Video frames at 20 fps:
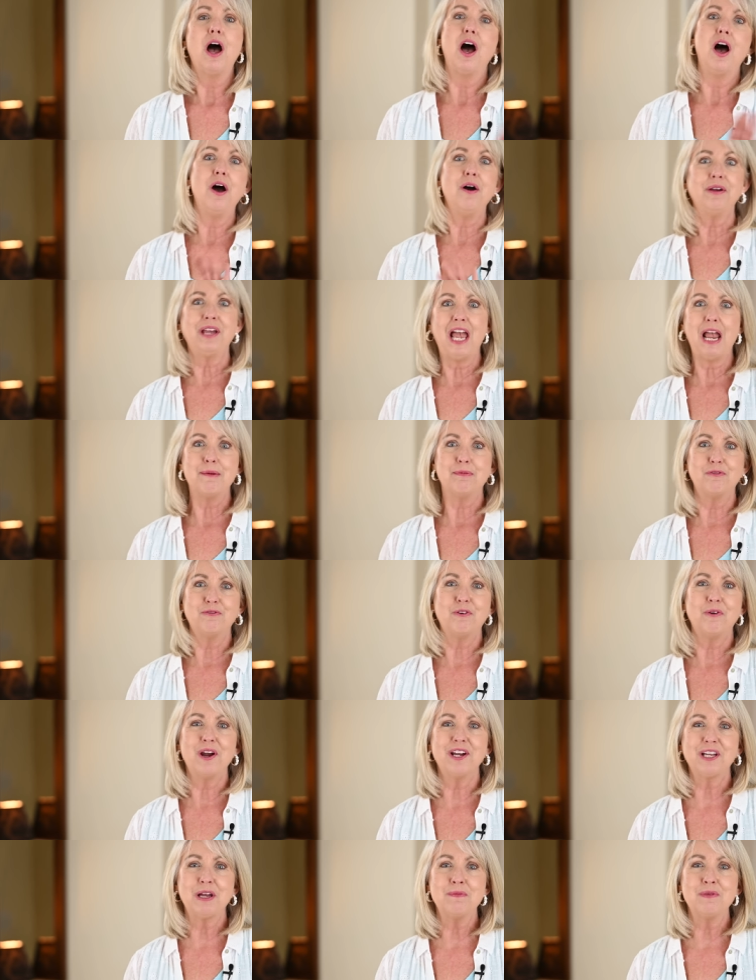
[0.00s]
Okay,
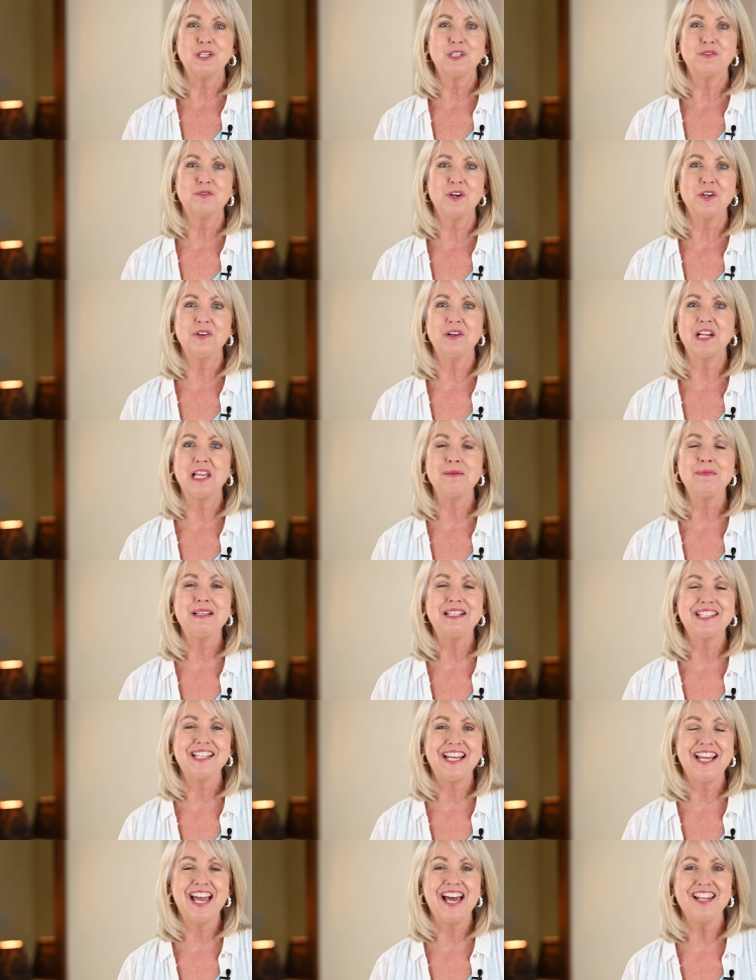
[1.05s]
before I go much further, let me
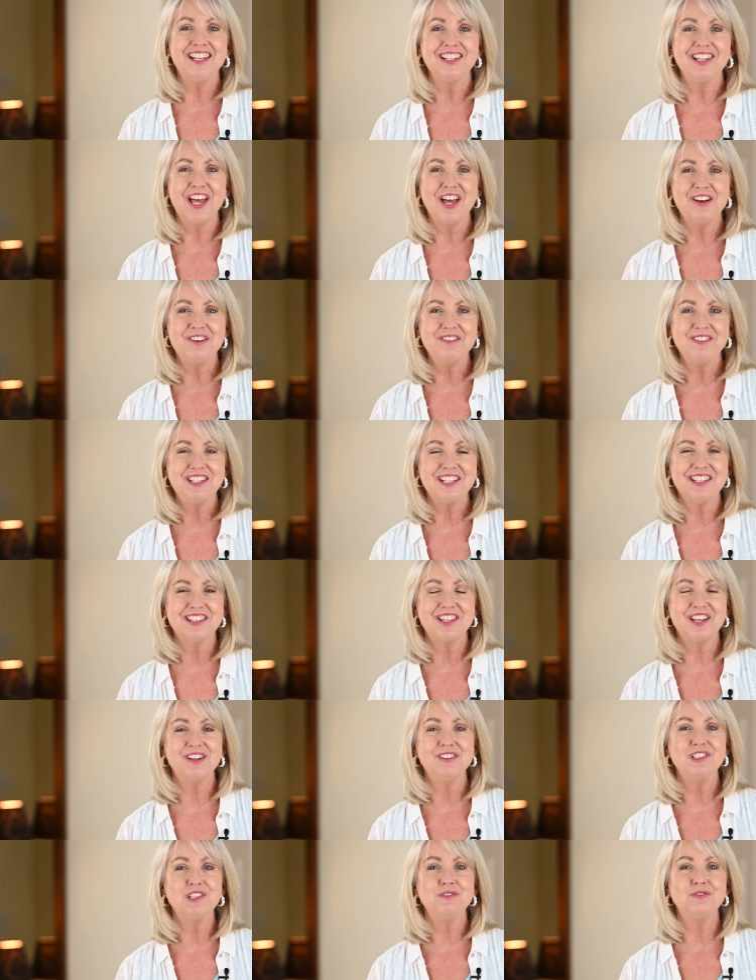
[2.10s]
say hello to
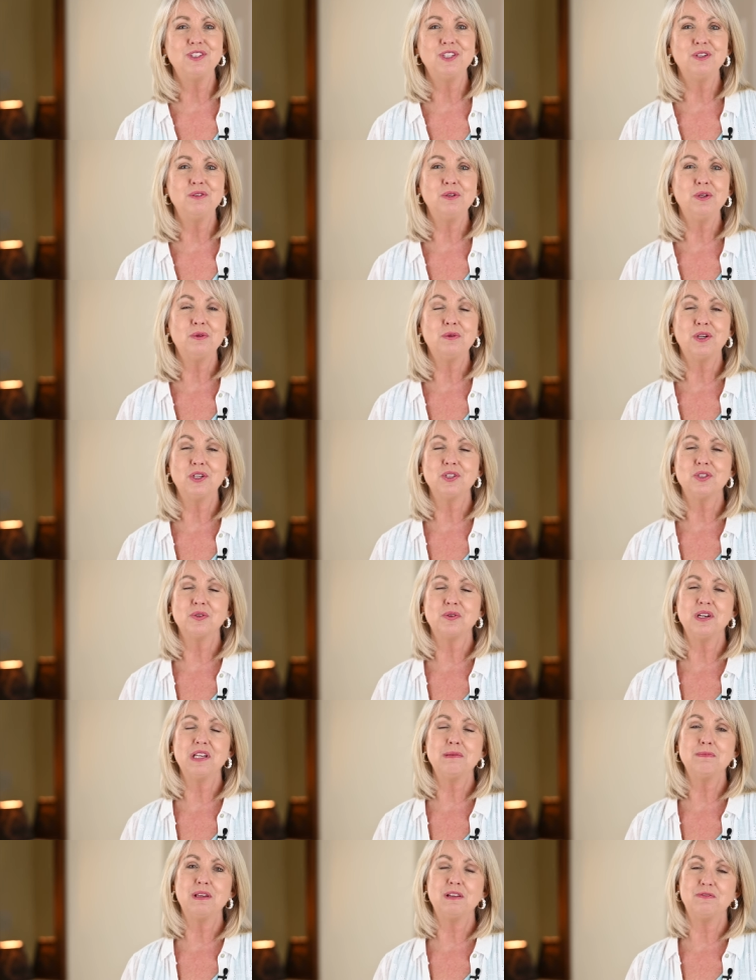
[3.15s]
those of you who are
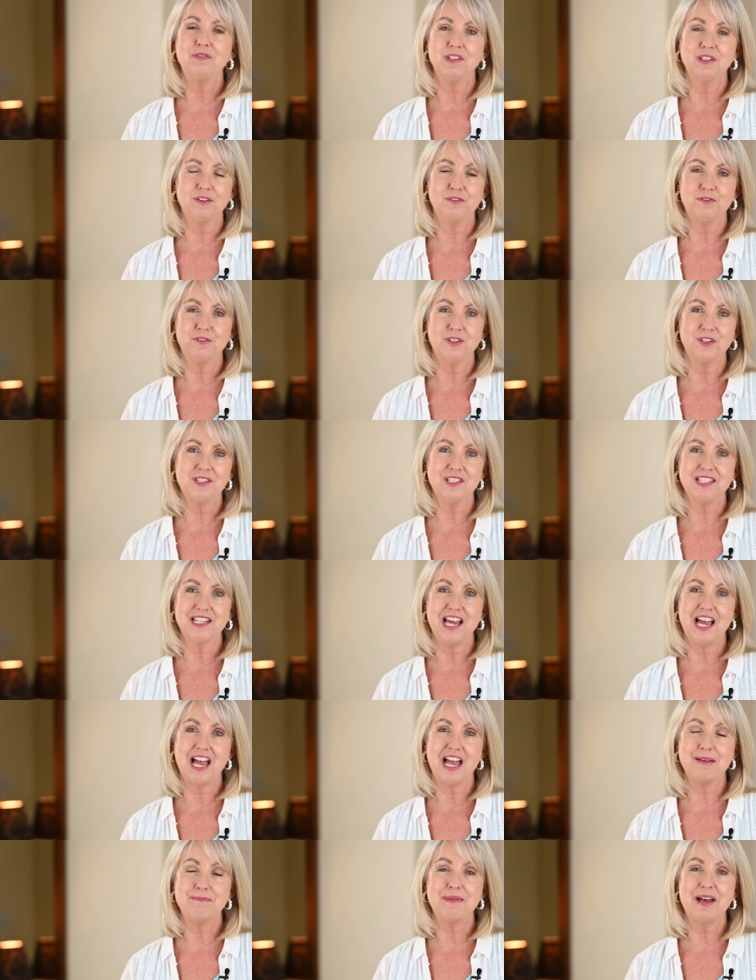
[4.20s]
joining me for the first
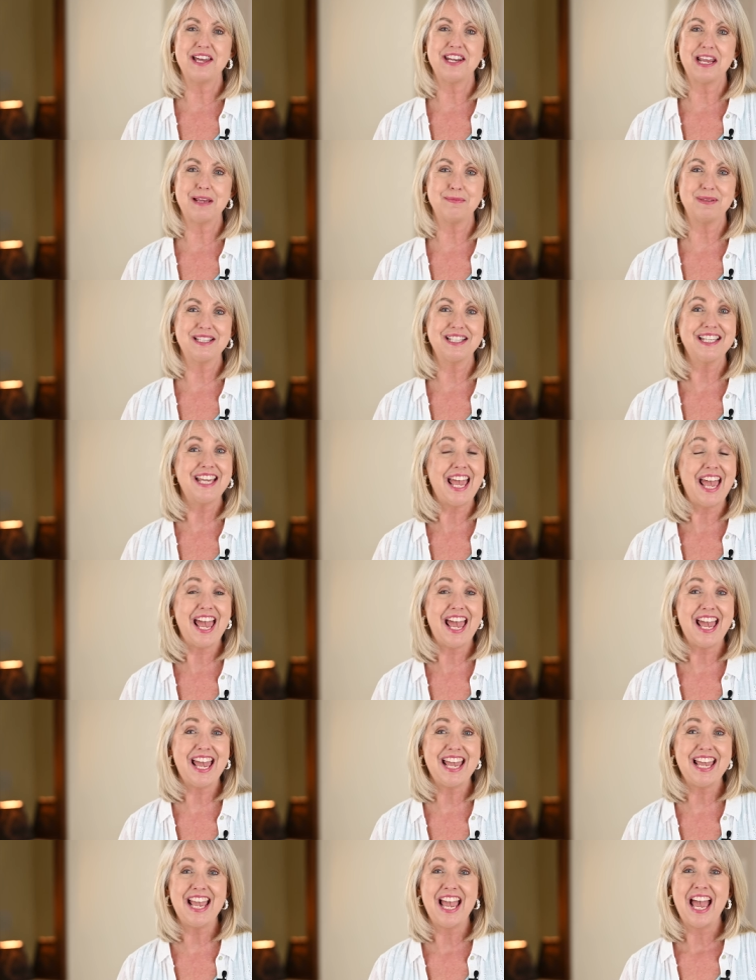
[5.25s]
time. My name is
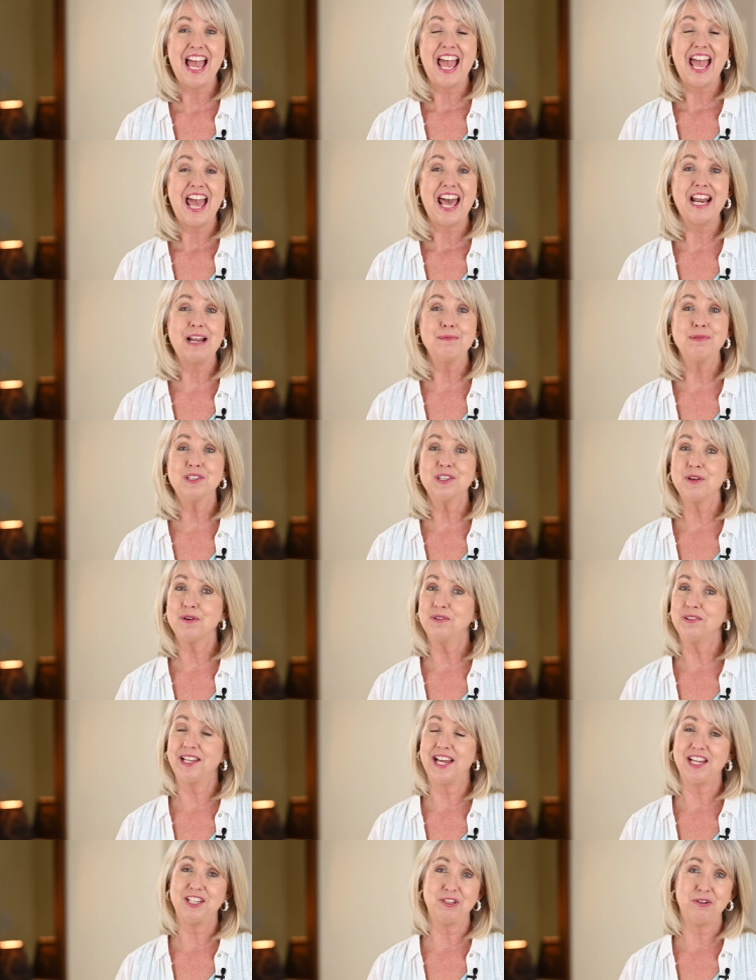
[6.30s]
Kay, and I'm so
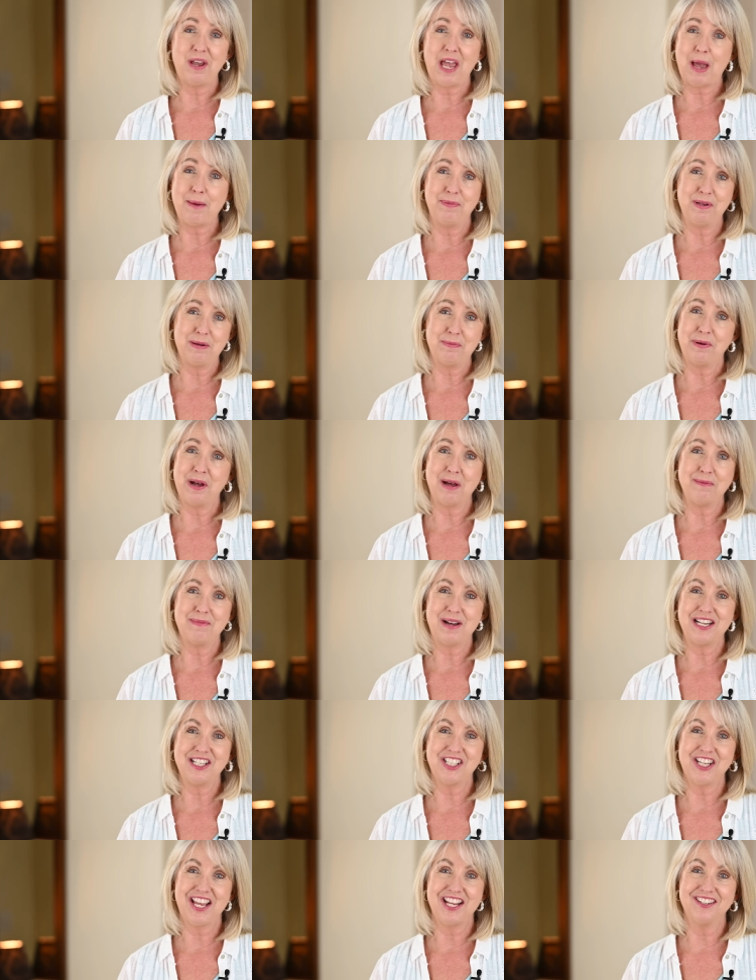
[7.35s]
glad you happened upon
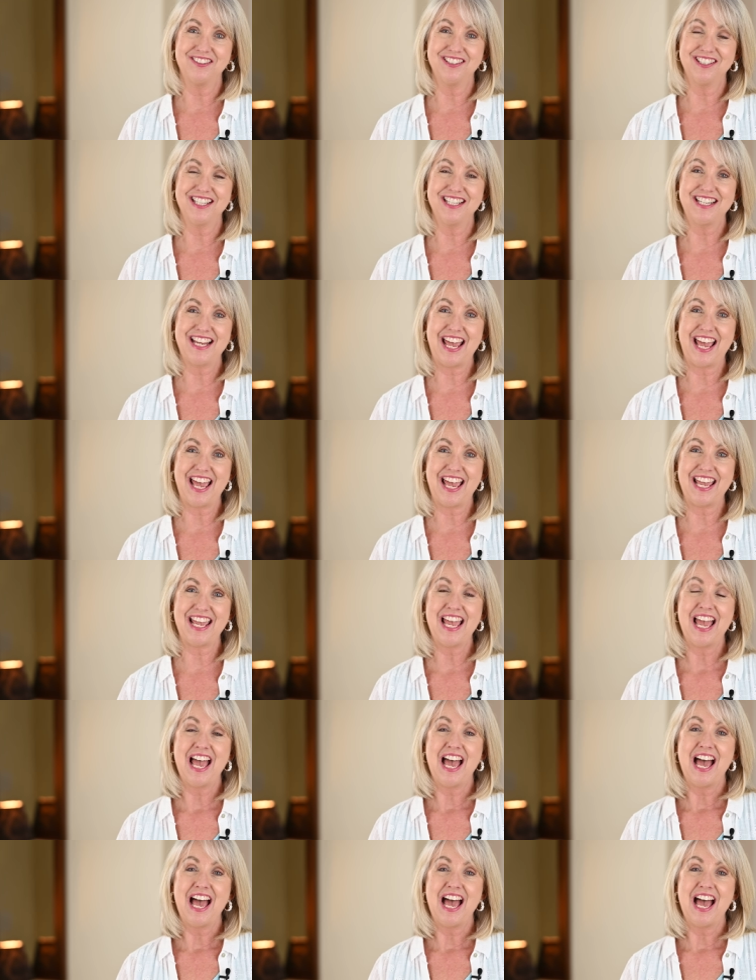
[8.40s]
my channel today.